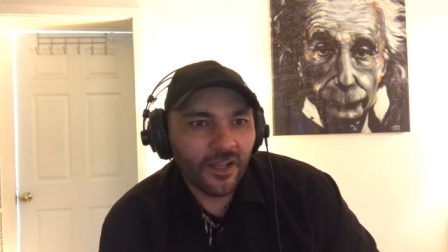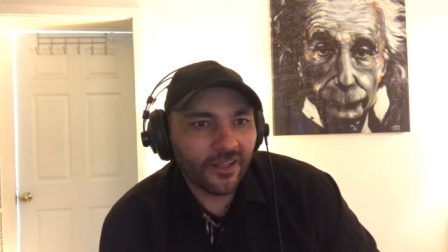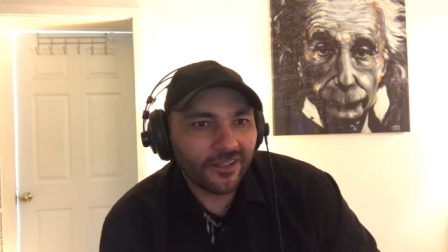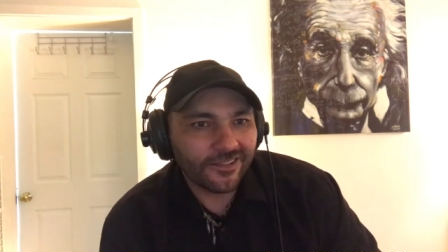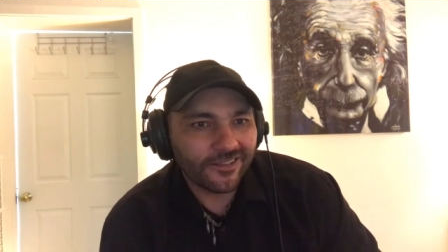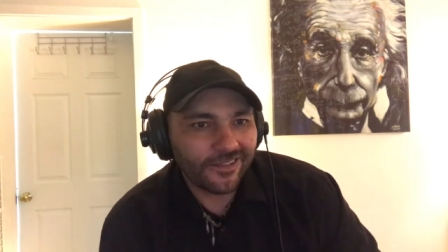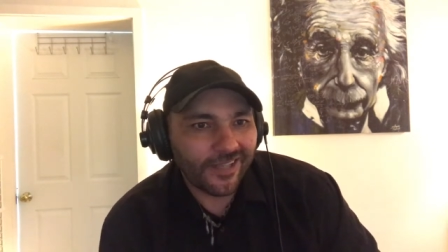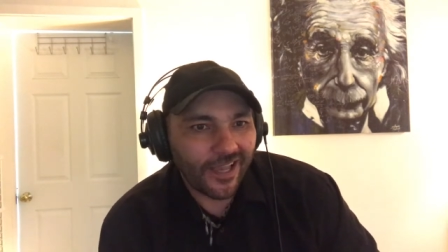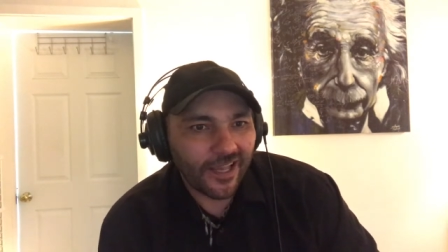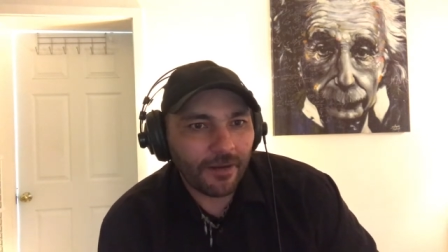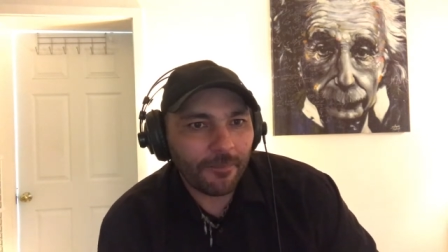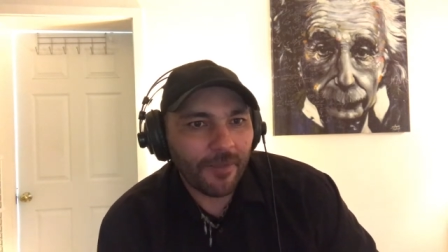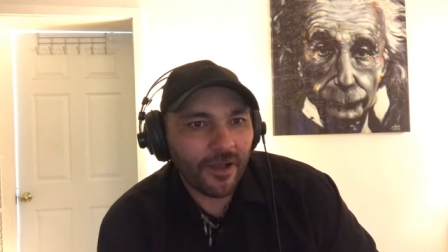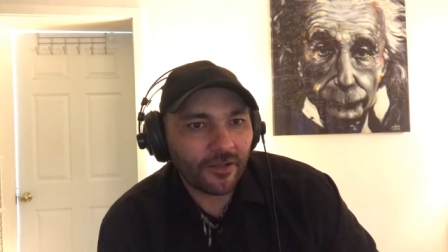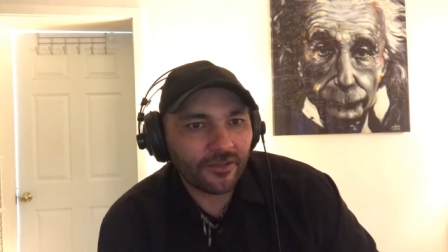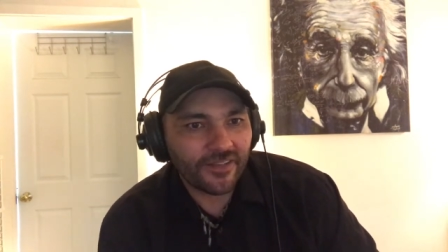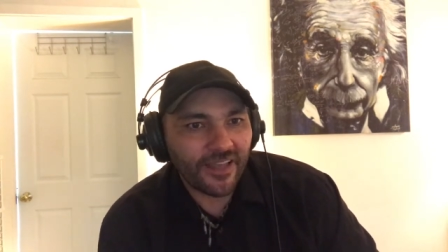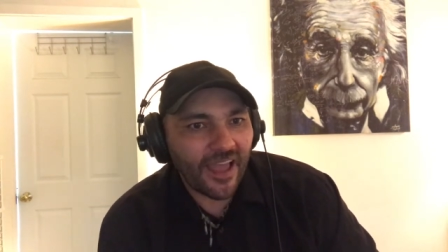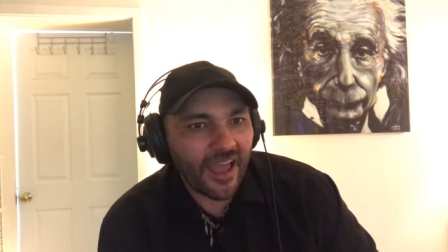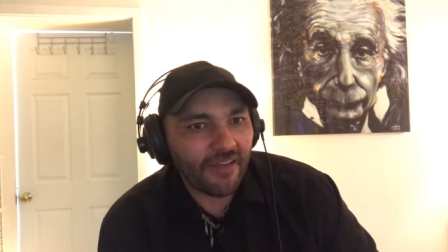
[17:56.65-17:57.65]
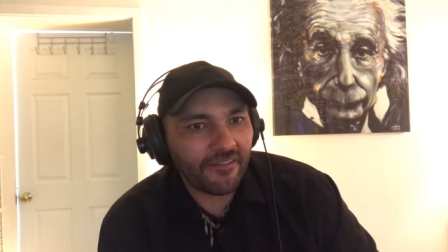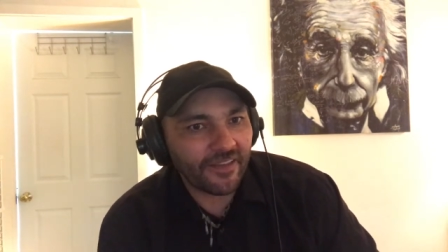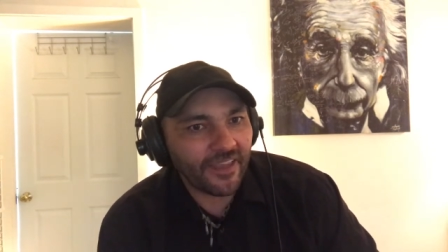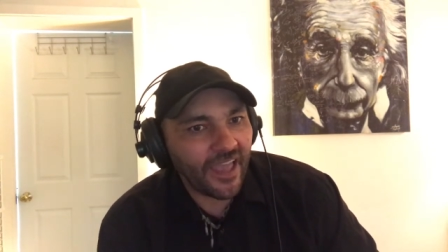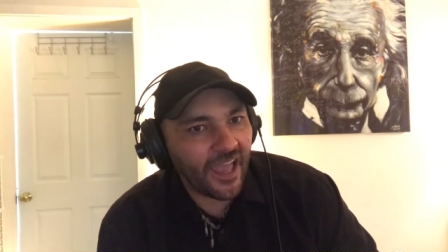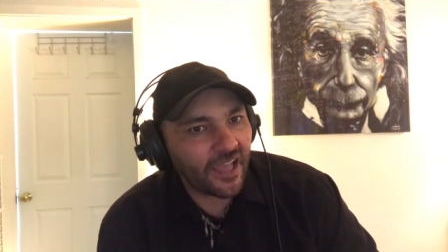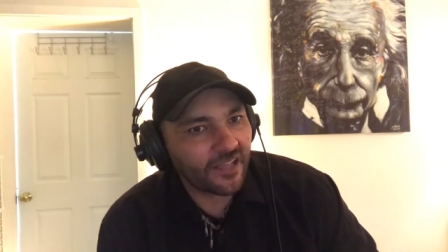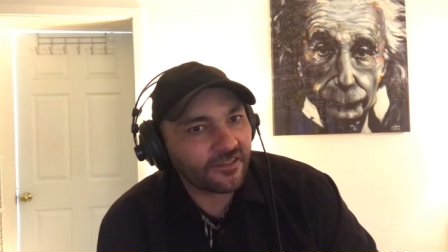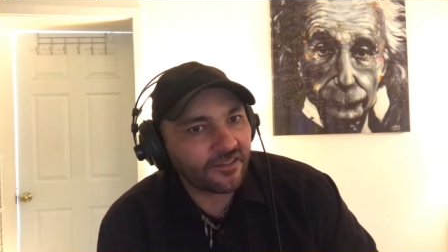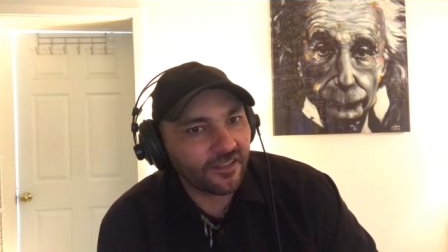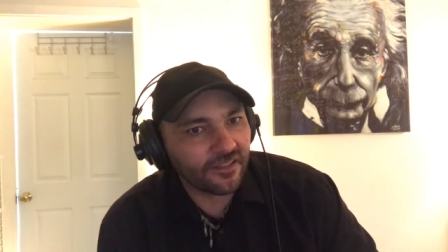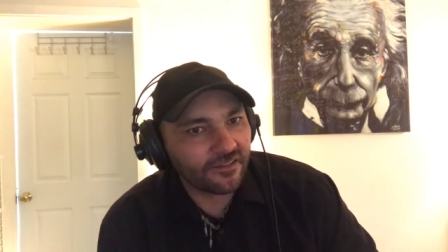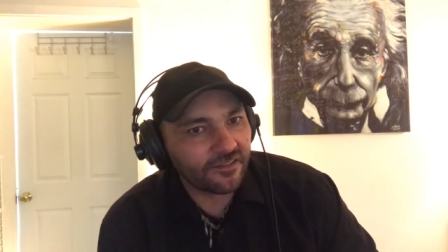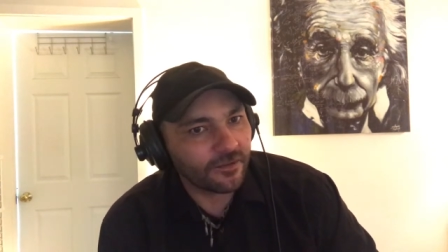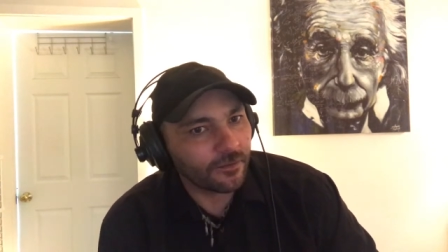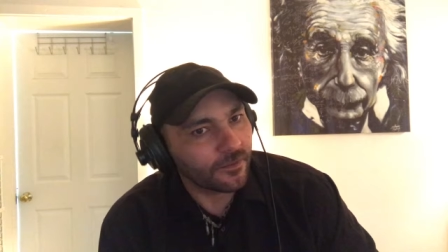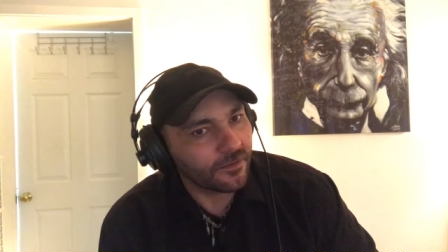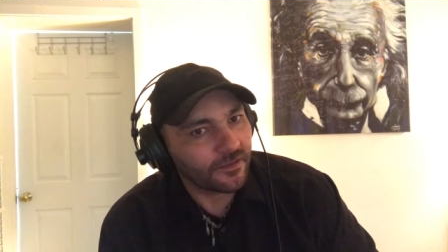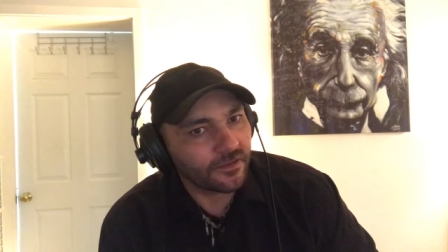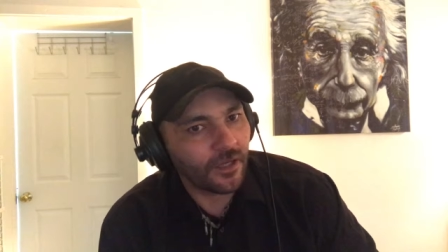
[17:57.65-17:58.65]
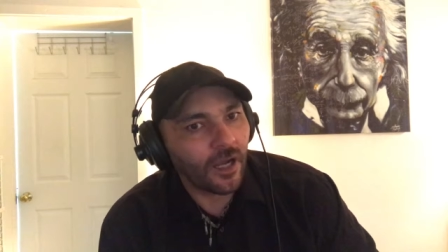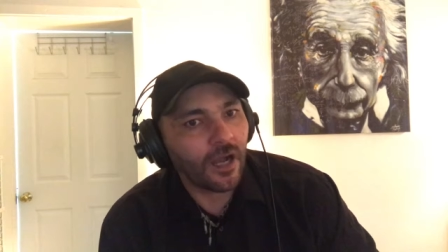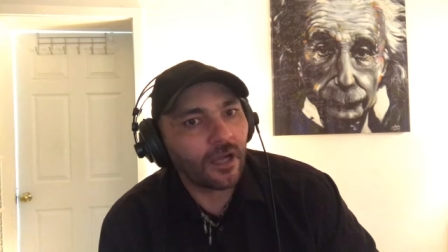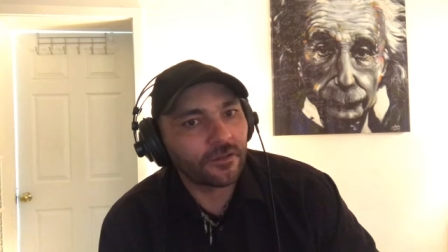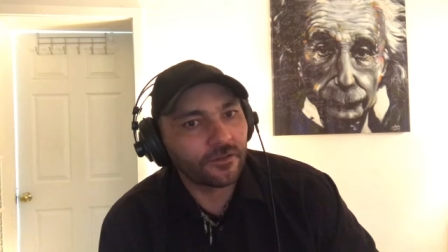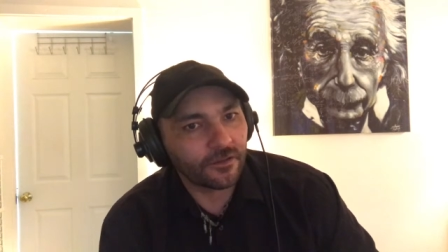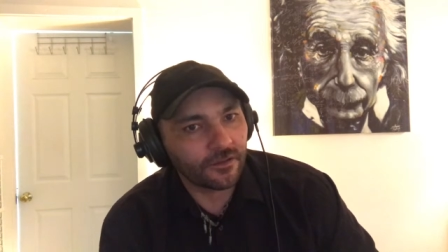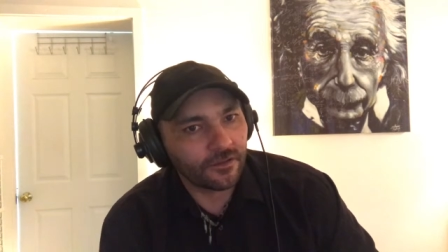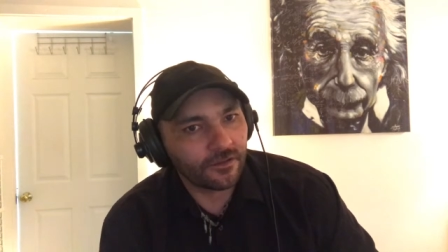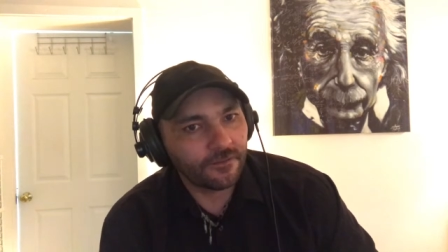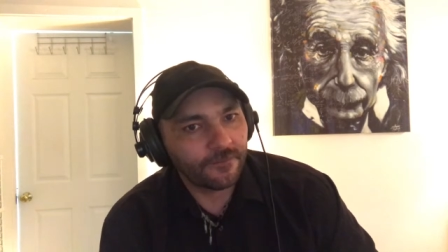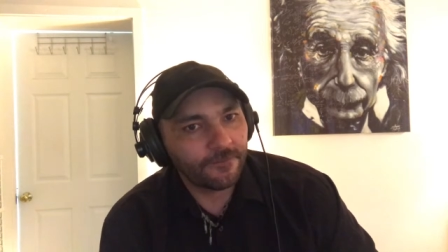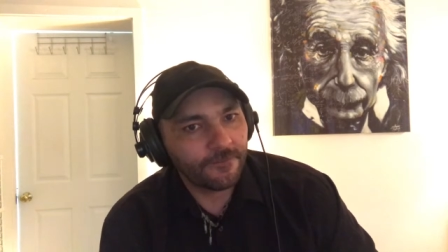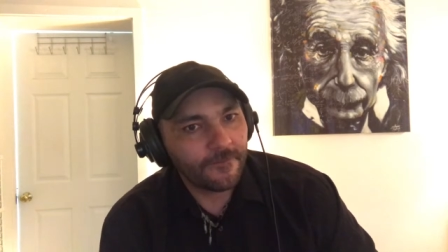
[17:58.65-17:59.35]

is tantamount to having access to a doctor.